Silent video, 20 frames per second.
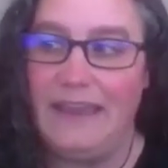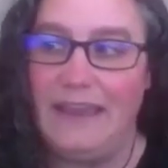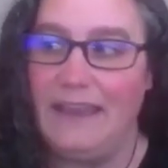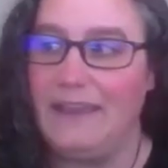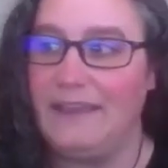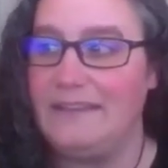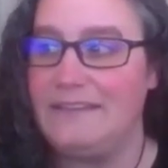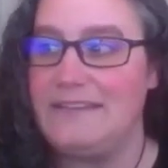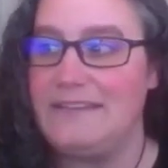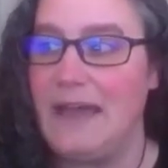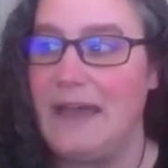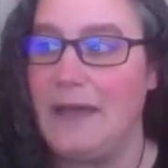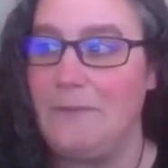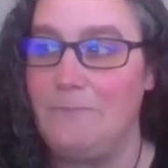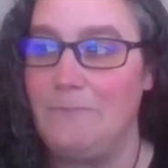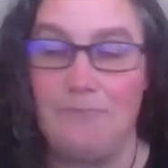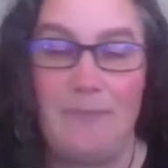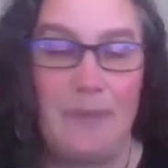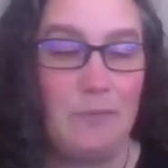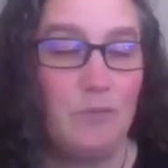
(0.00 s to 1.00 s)
And
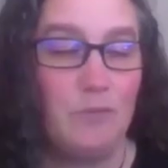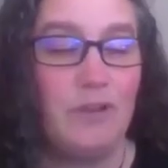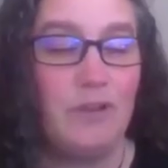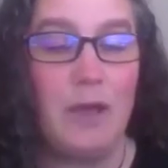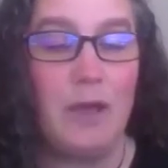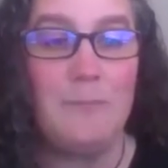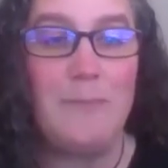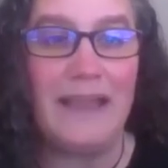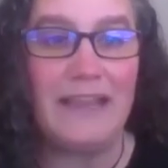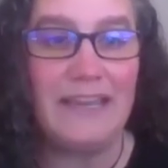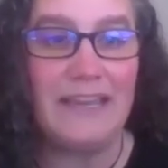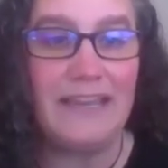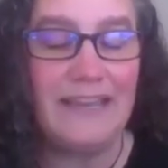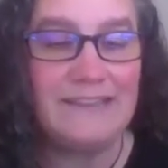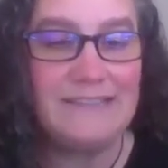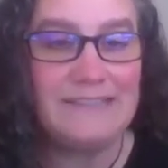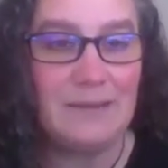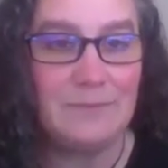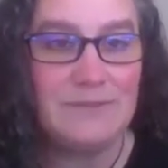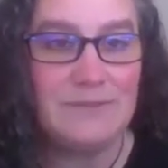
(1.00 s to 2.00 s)
maybe we'll come back
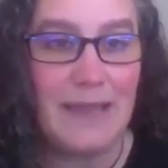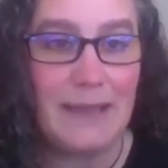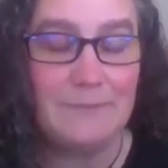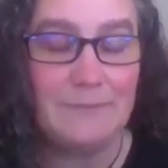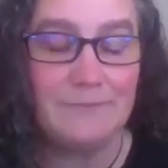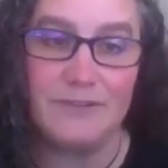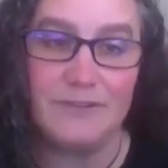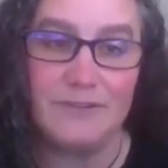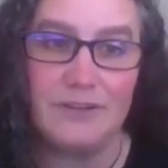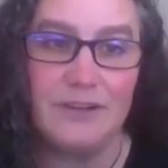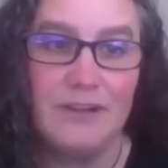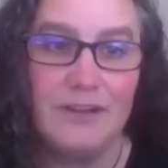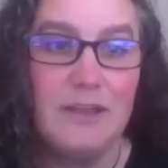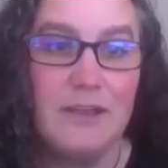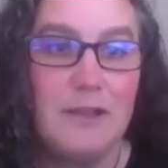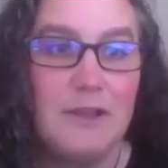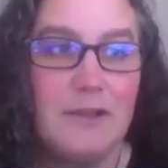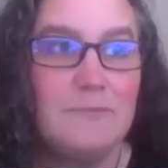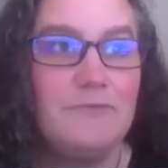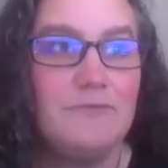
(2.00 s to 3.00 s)
again sometime for
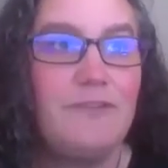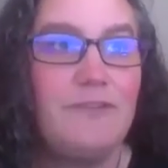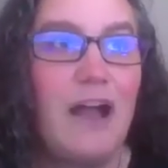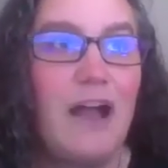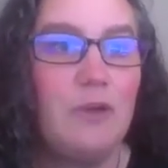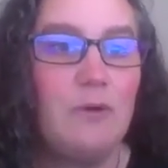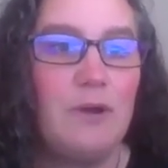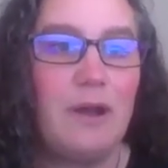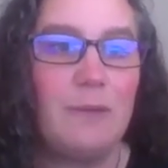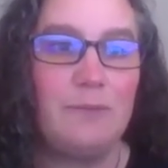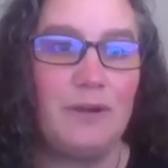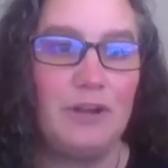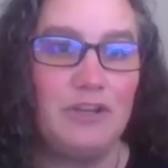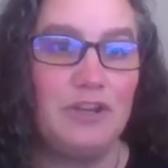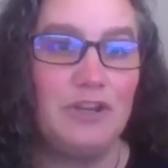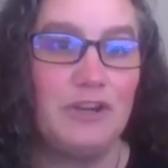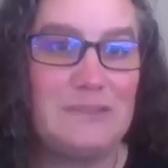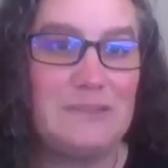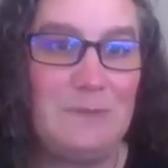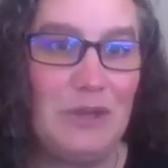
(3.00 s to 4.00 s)
follow up
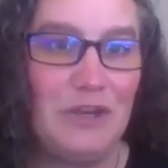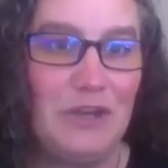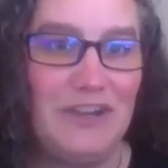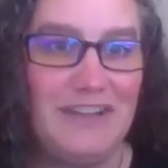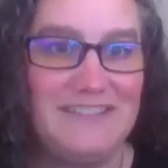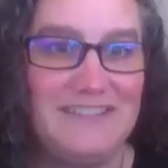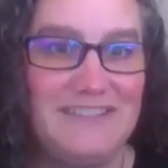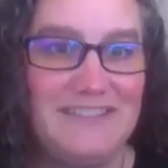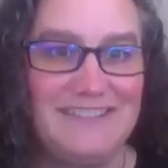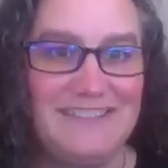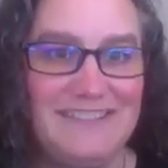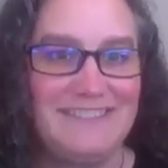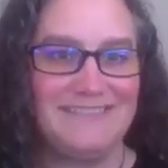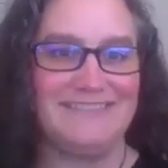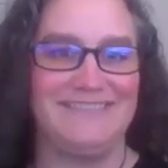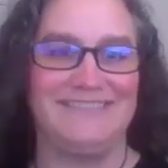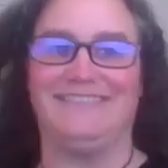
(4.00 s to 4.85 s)
on your experiences.